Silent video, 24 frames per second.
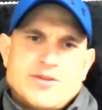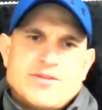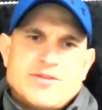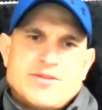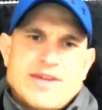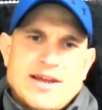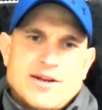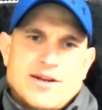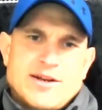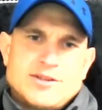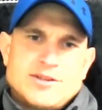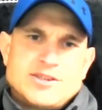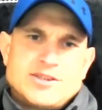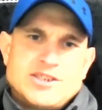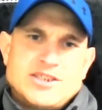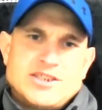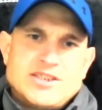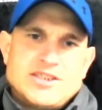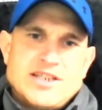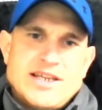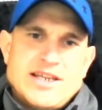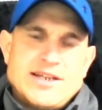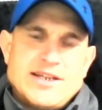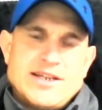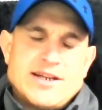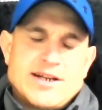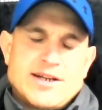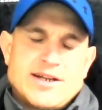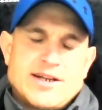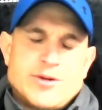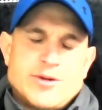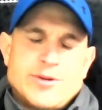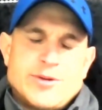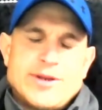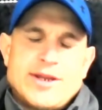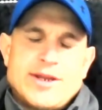technology is needed? I
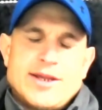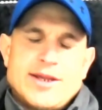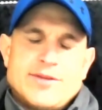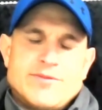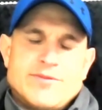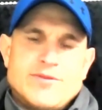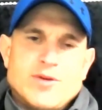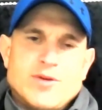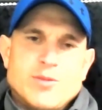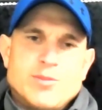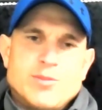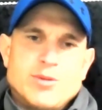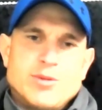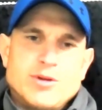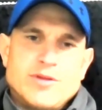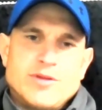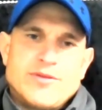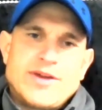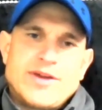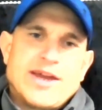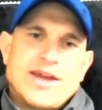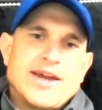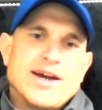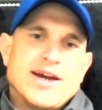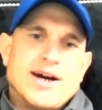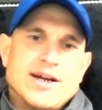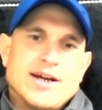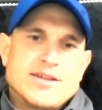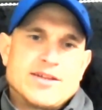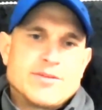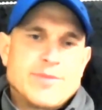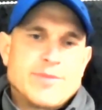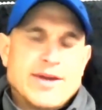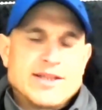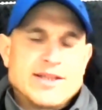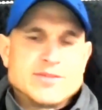know in football, the
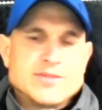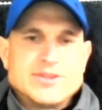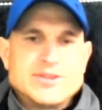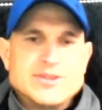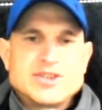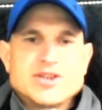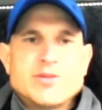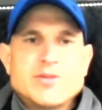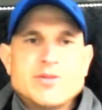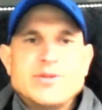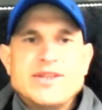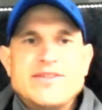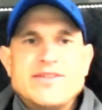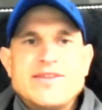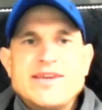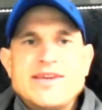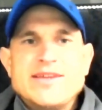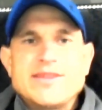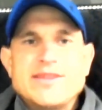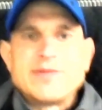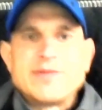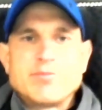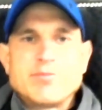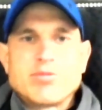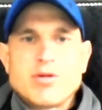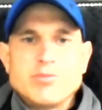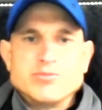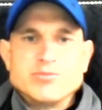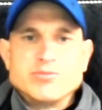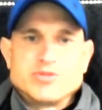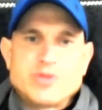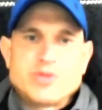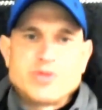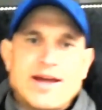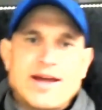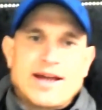VAR debate, there's been so many teething
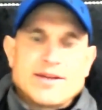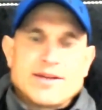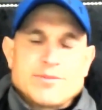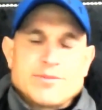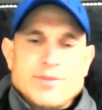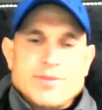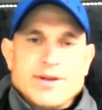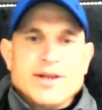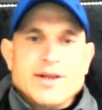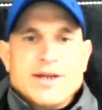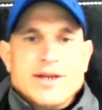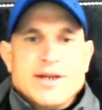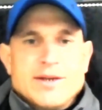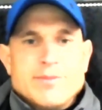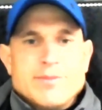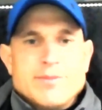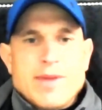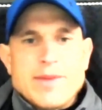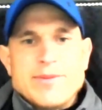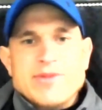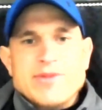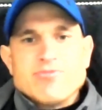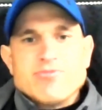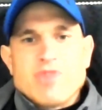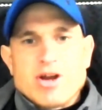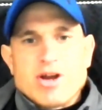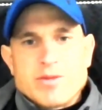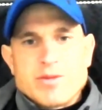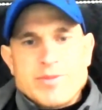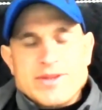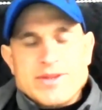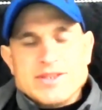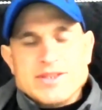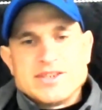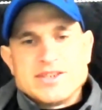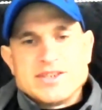problems with that. But maybe in
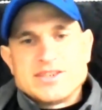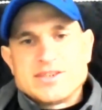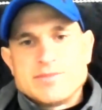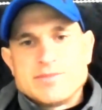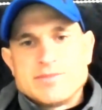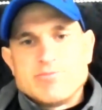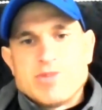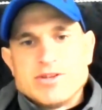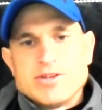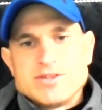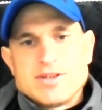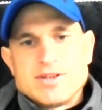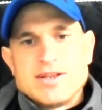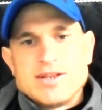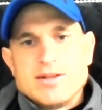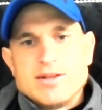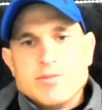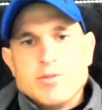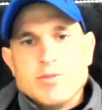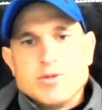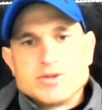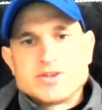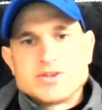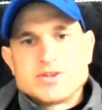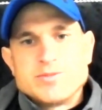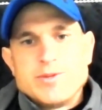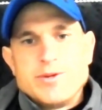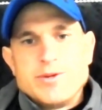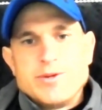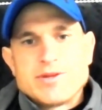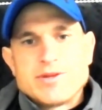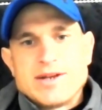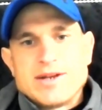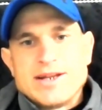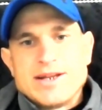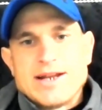rugby, the system runs a little more
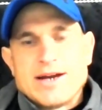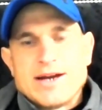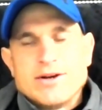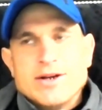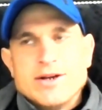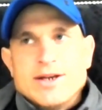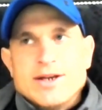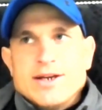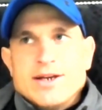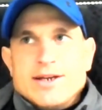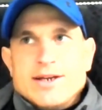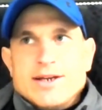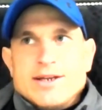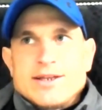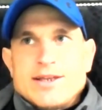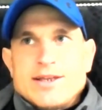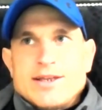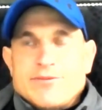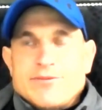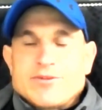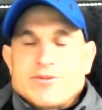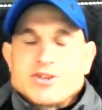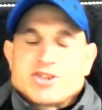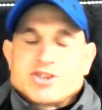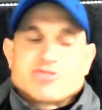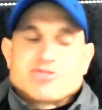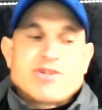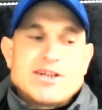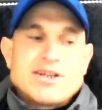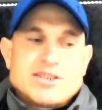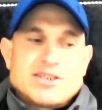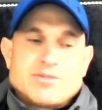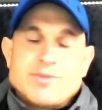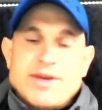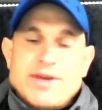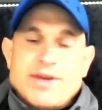smoothly. Now, it
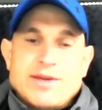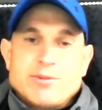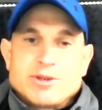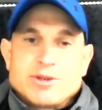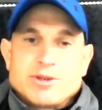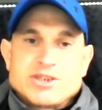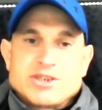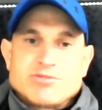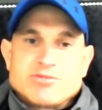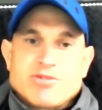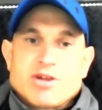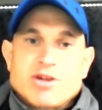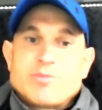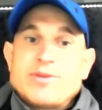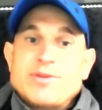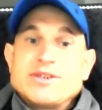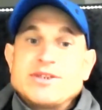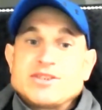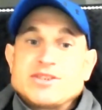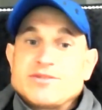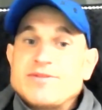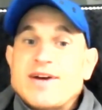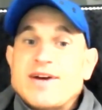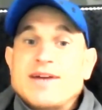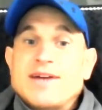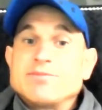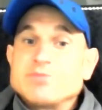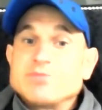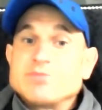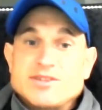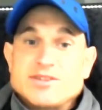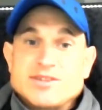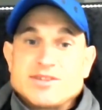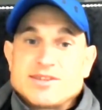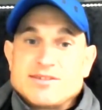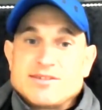frustrates me watching rugby as a
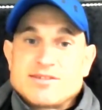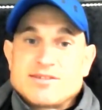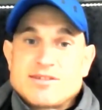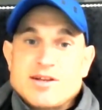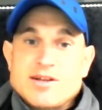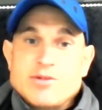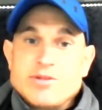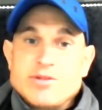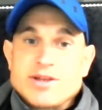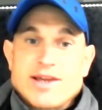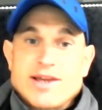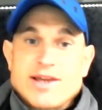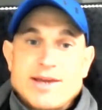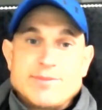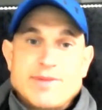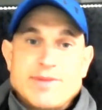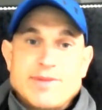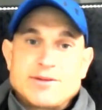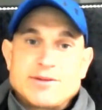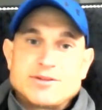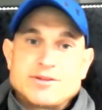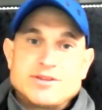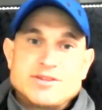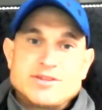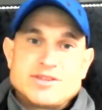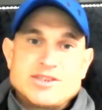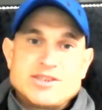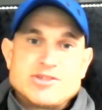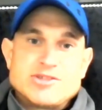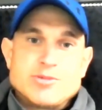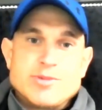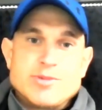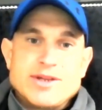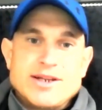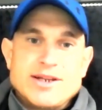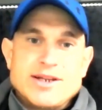fan because it can slow the game down
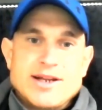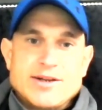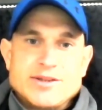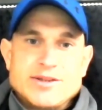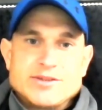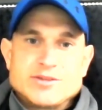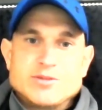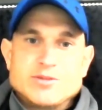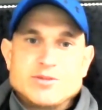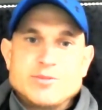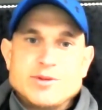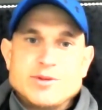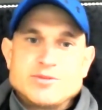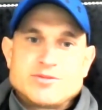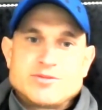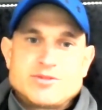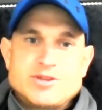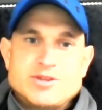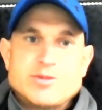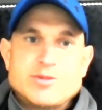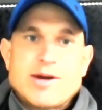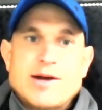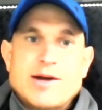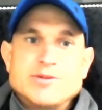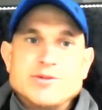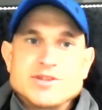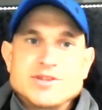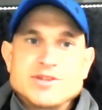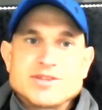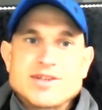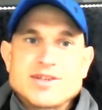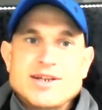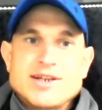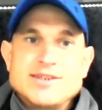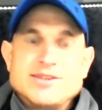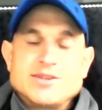considerably. Now, it's almost 2 hours
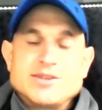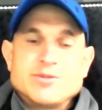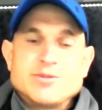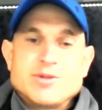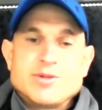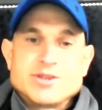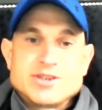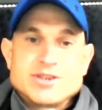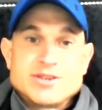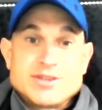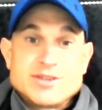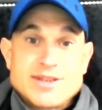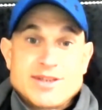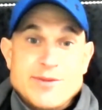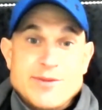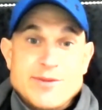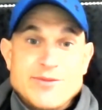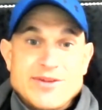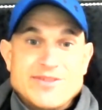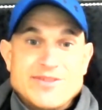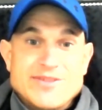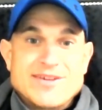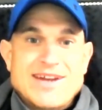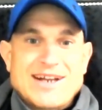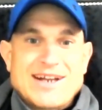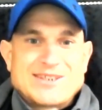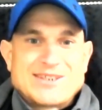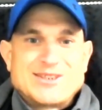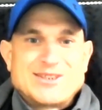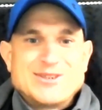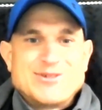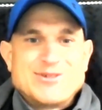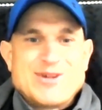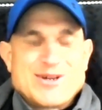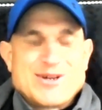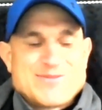aside to watch the game of
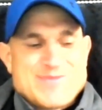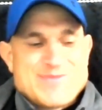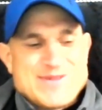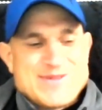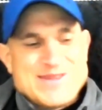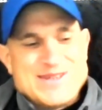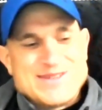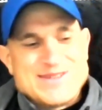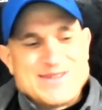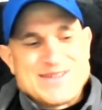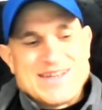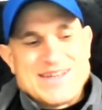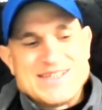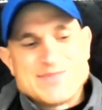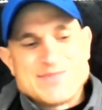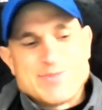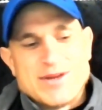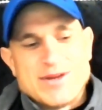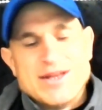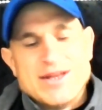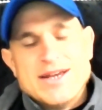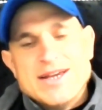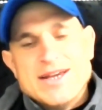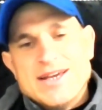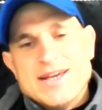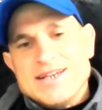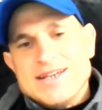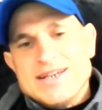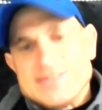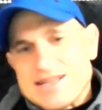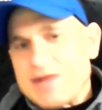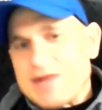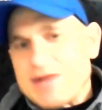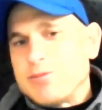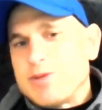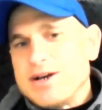international rugby these days. But
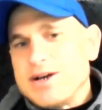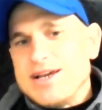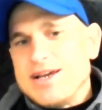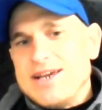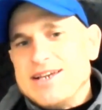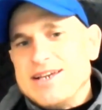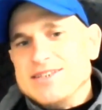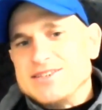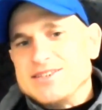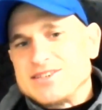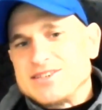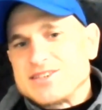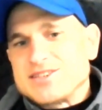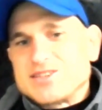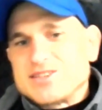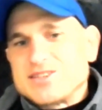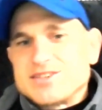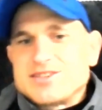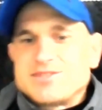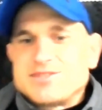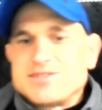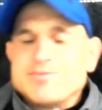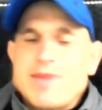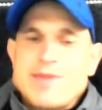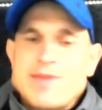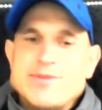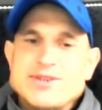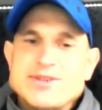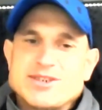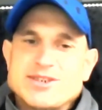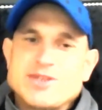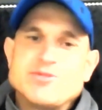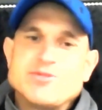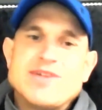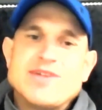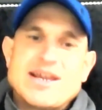is that why it is
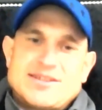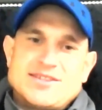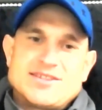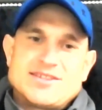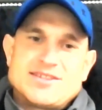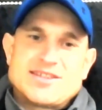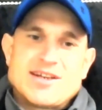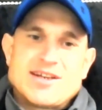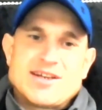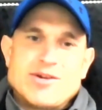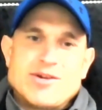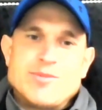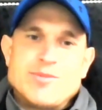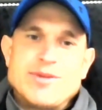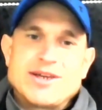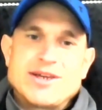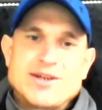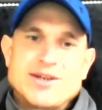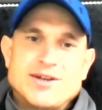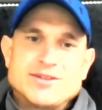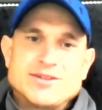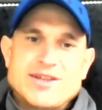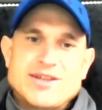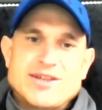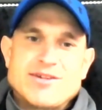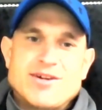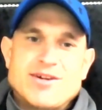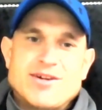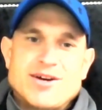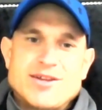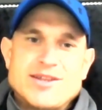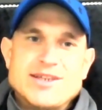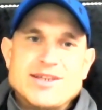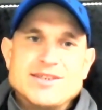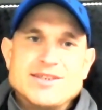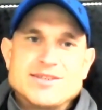maybe so necessary? Because there
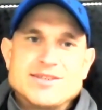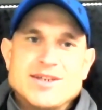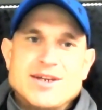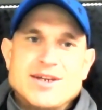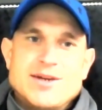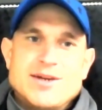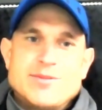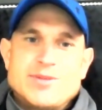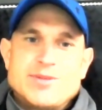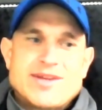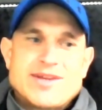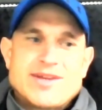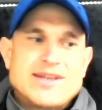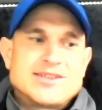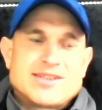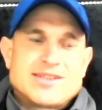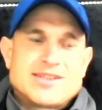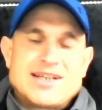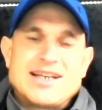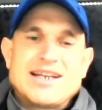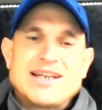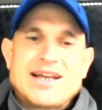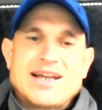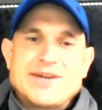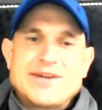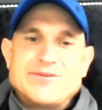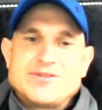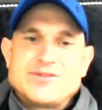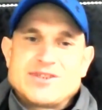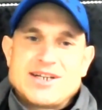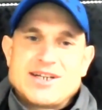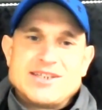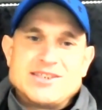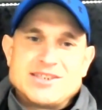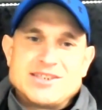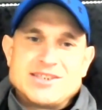are these potentially
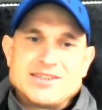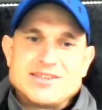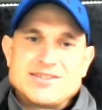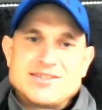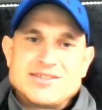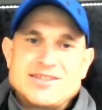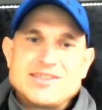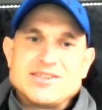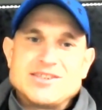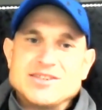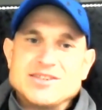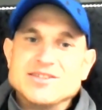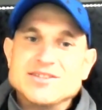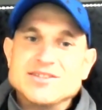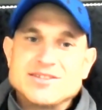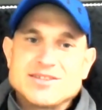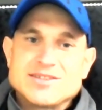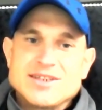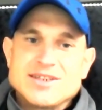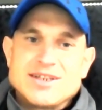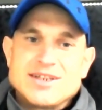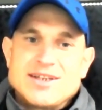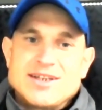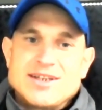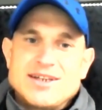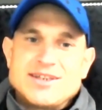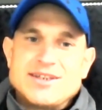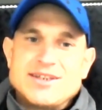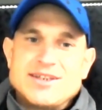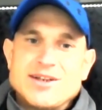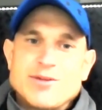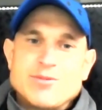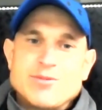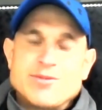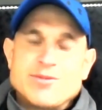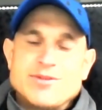life-changing decisions,
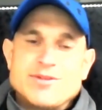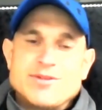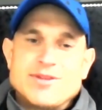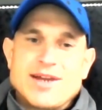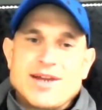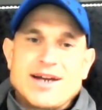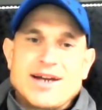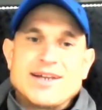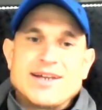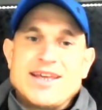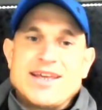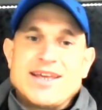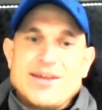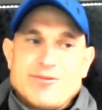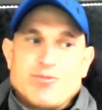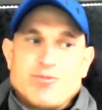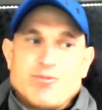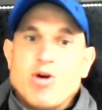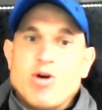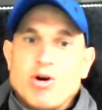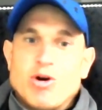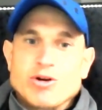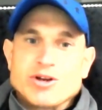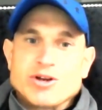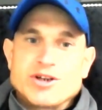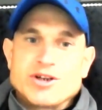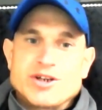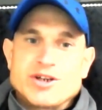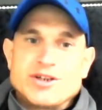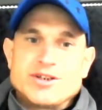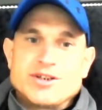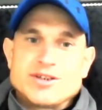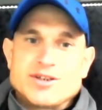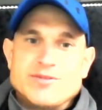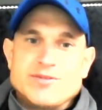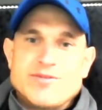you know, that if wrong
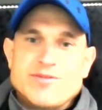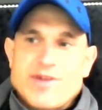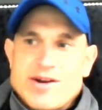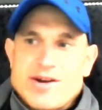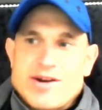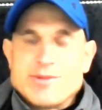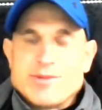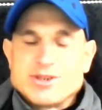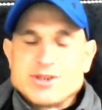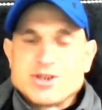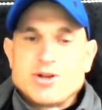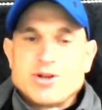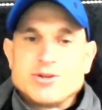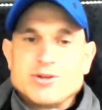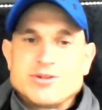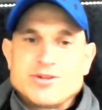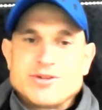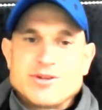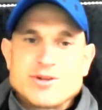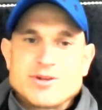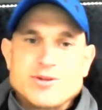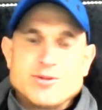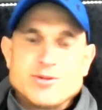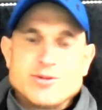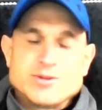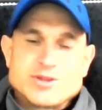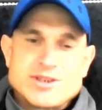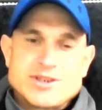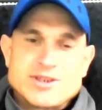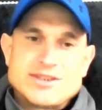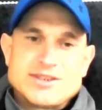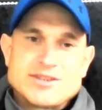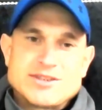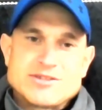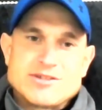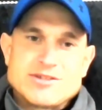can very much alter the
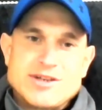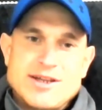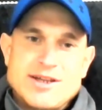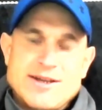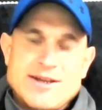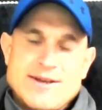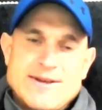course of history.